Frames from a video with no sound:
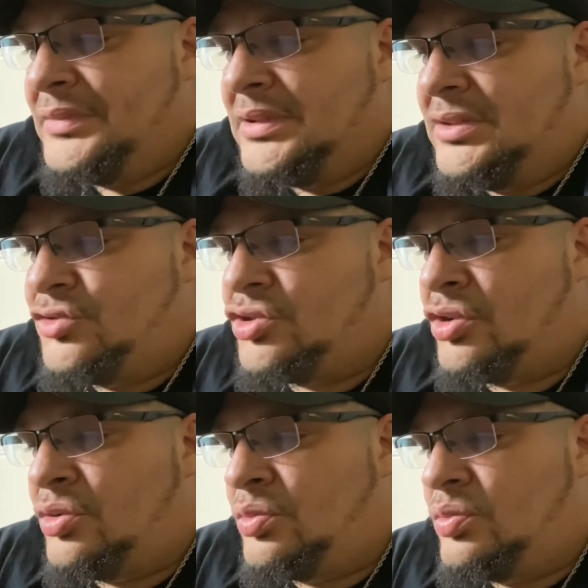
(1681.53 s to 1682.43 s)

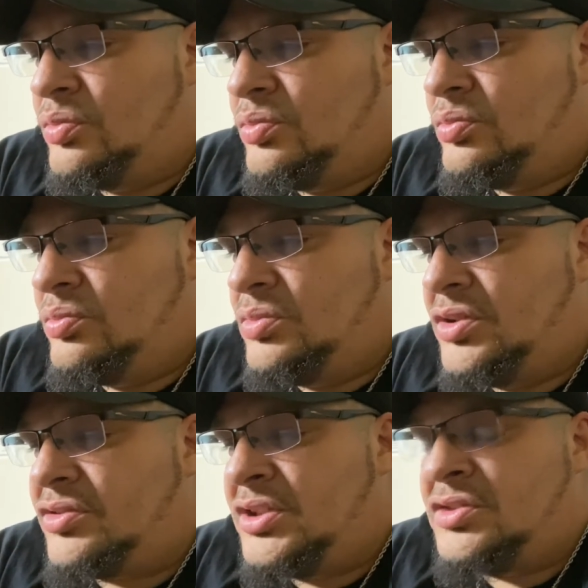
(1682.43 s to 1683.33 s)
So
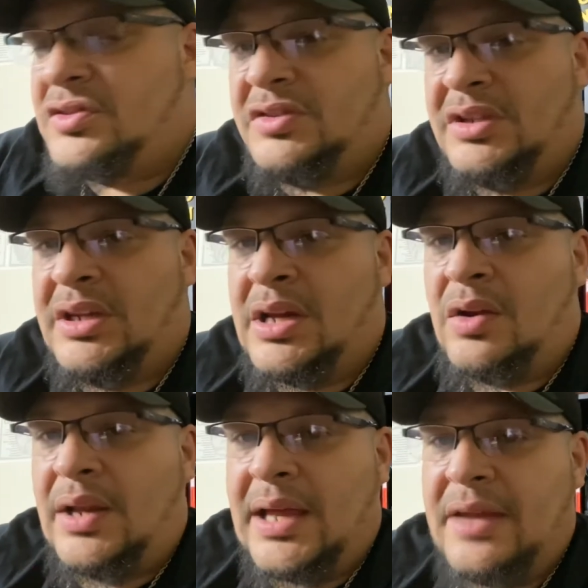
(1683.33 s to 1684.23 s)
it's interesting
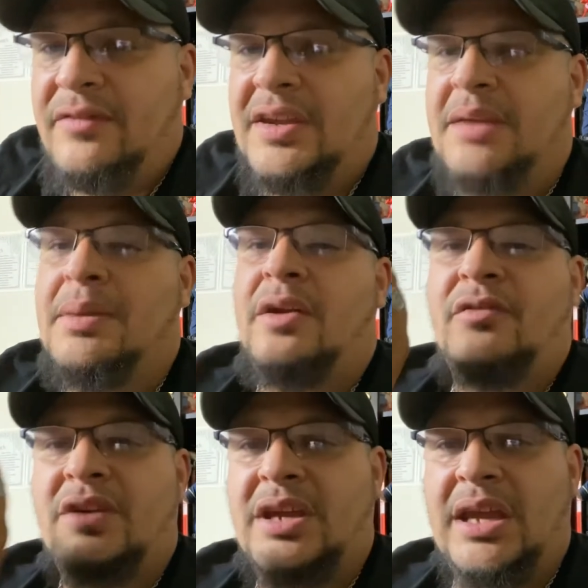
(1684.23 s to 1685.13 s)
how life came out
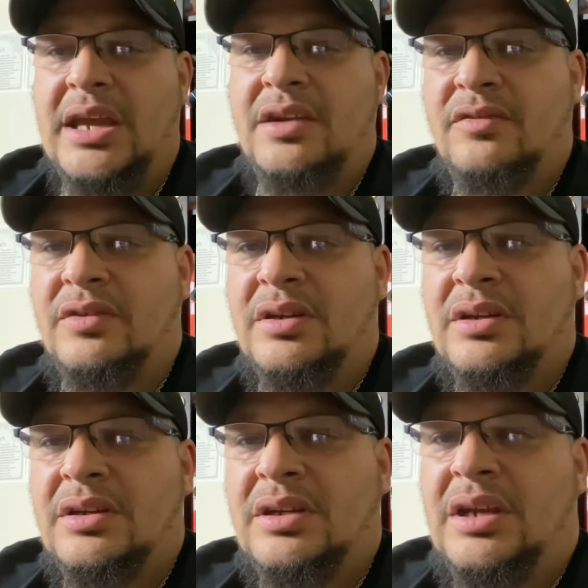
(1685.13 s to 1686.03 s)
of a cave,
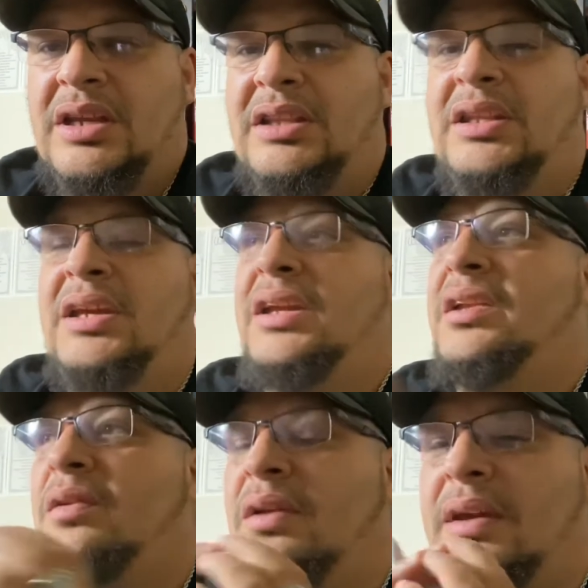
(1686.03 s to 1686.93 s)
and
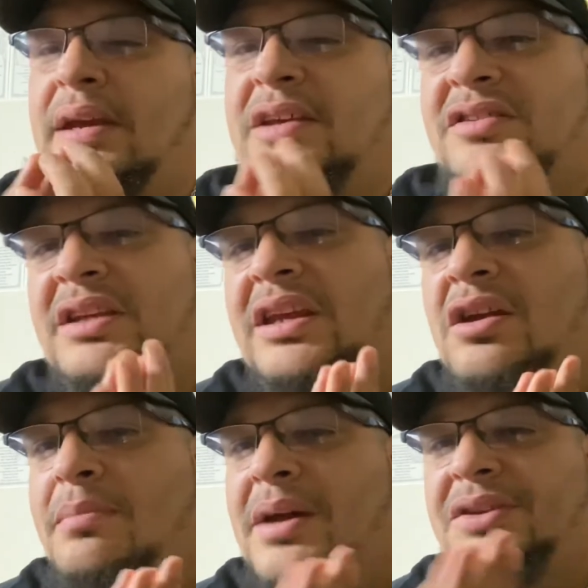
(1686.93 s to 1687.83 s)
then as they
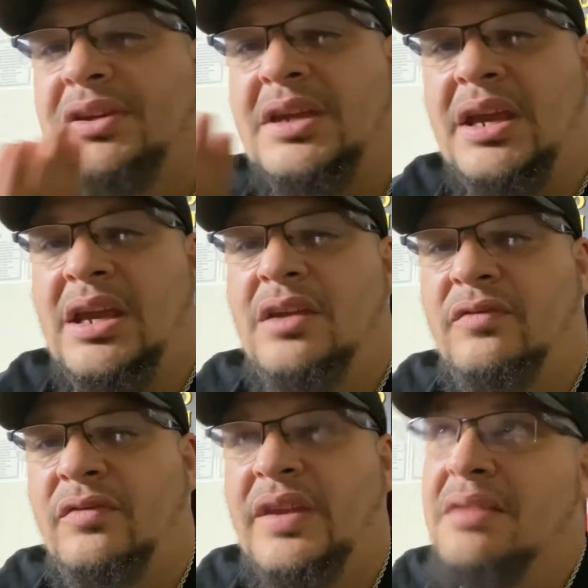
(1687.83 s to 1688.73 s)
come out the
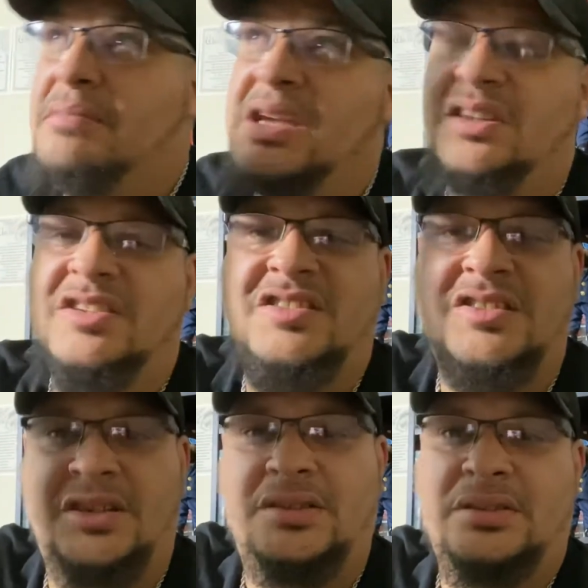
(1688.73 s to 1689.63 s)
cave, they meet the
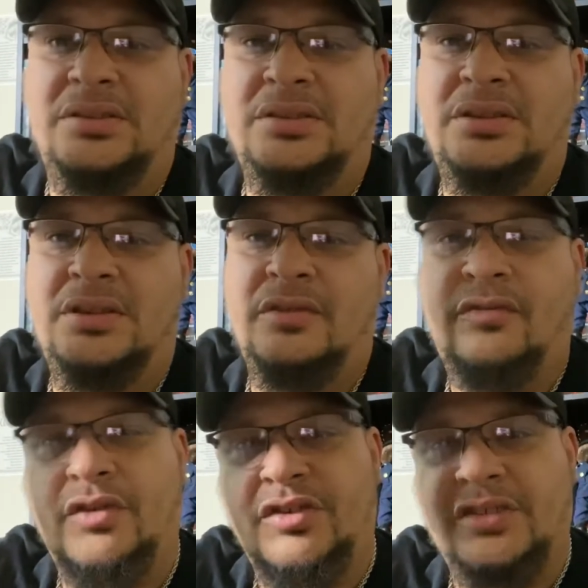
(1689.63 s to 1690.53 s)
sun
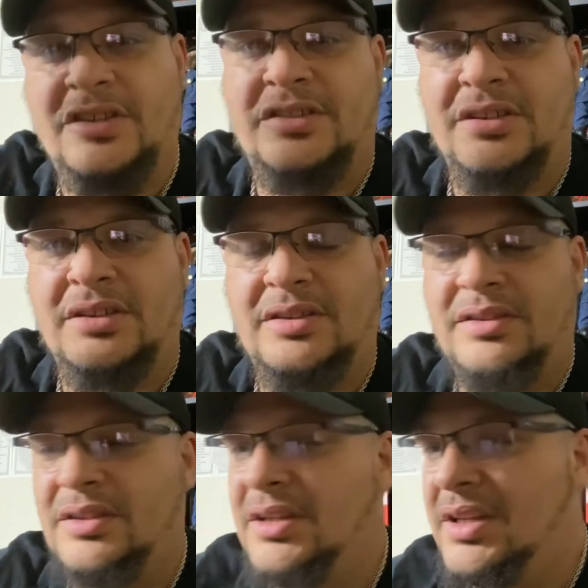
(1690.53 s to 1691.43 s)
for
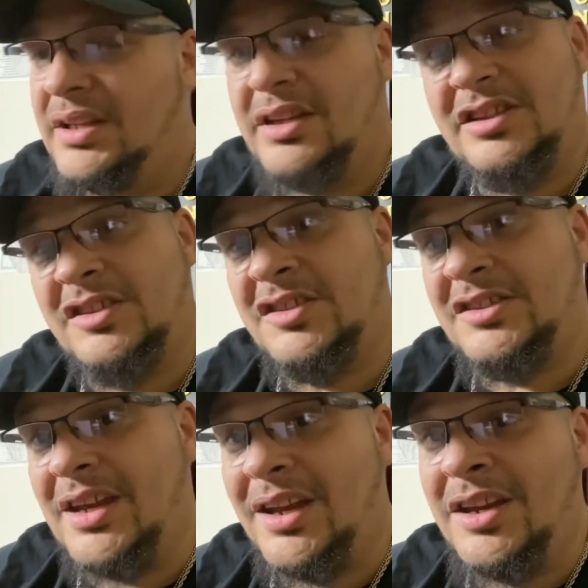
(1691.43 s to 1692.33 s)
sustenance. Now this is
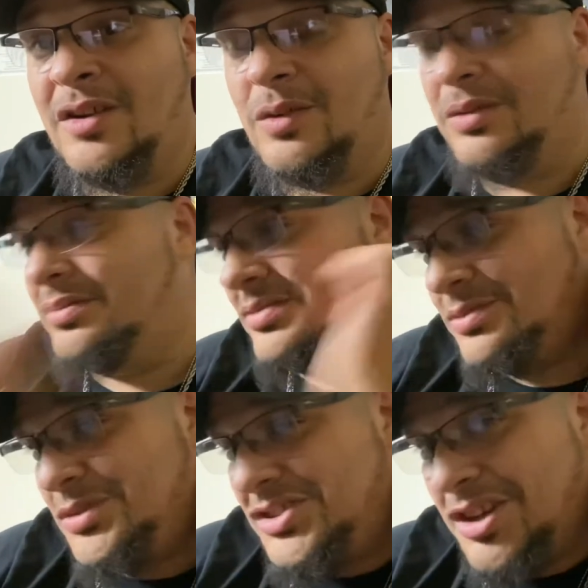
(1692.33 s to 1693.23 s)
Taino.
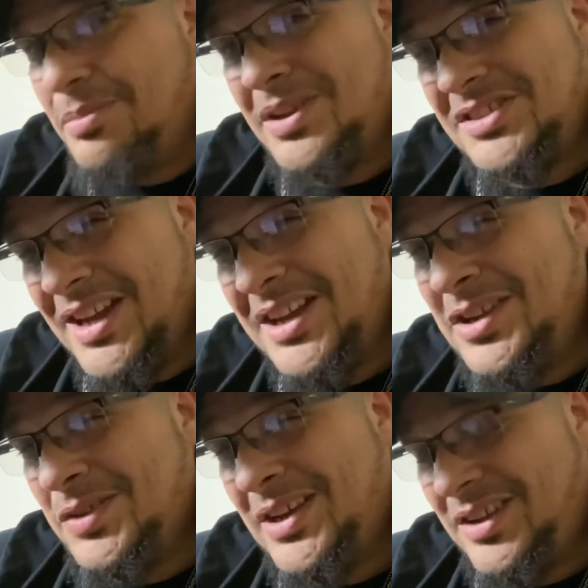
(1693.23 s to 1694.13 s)
We're talking about
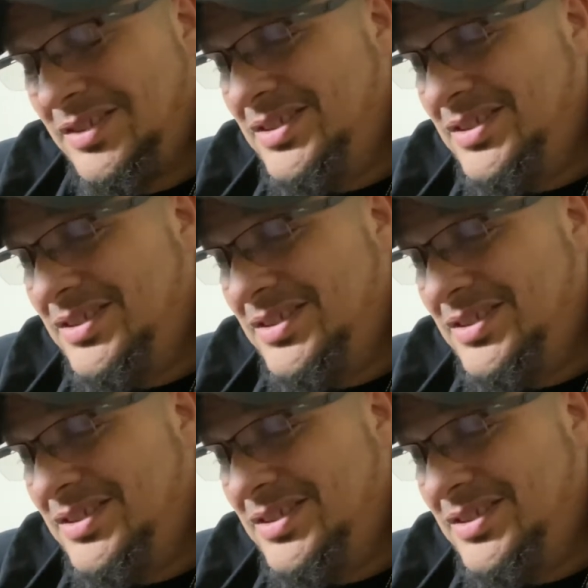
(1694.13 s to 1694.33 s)
Taino now.